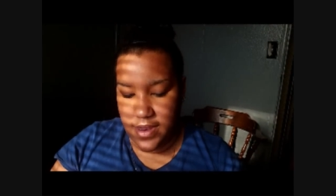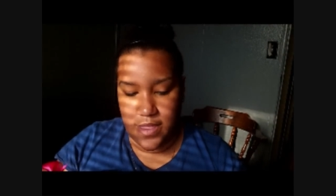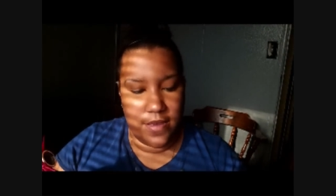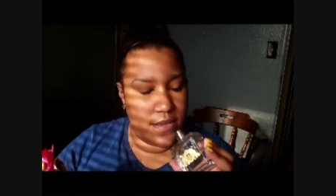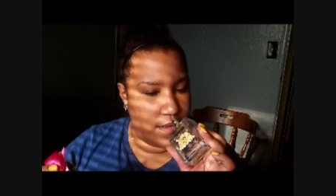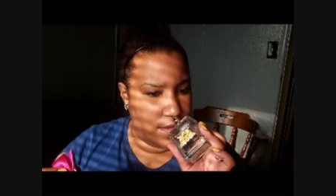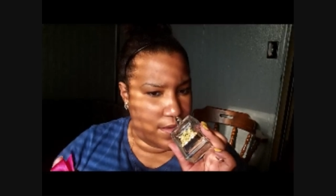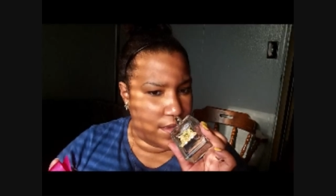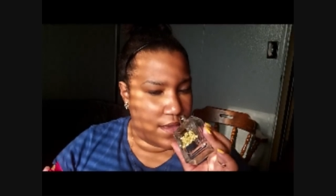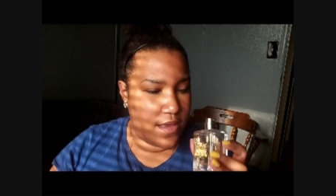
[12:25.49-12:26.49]
And
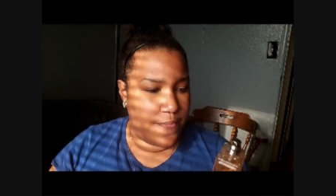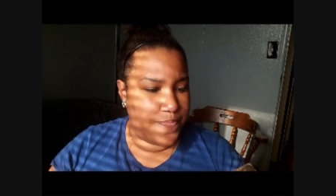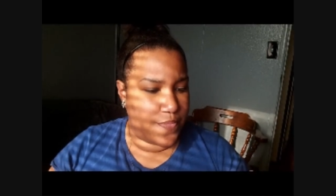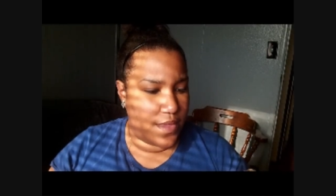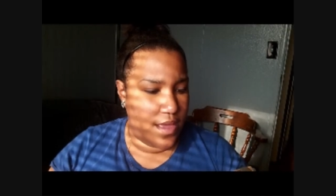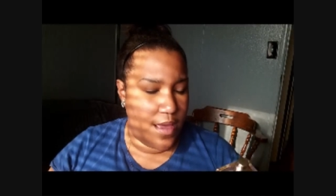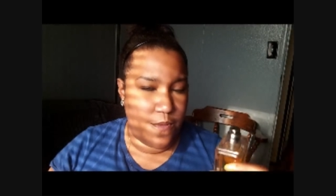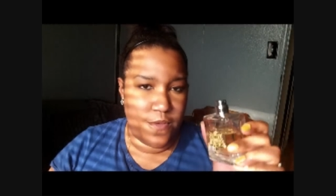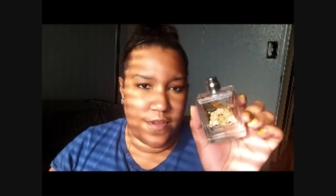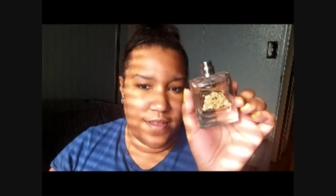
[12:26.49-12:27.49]

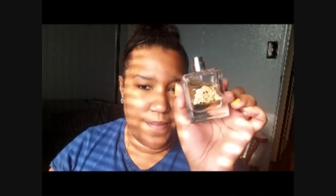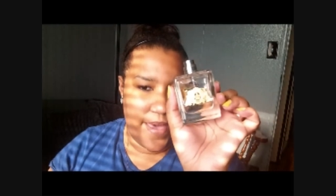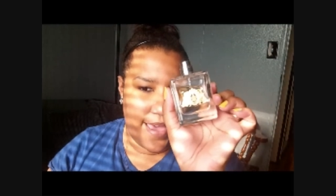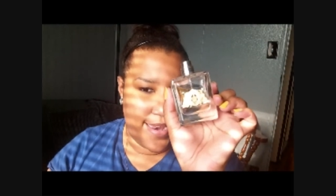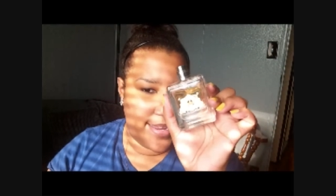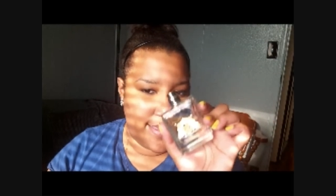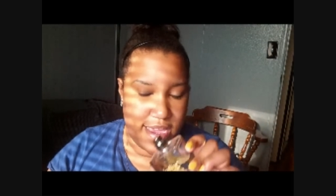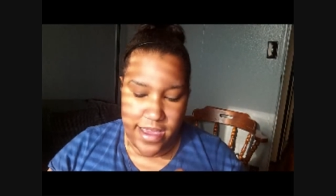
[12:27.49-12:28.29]
I'm really bad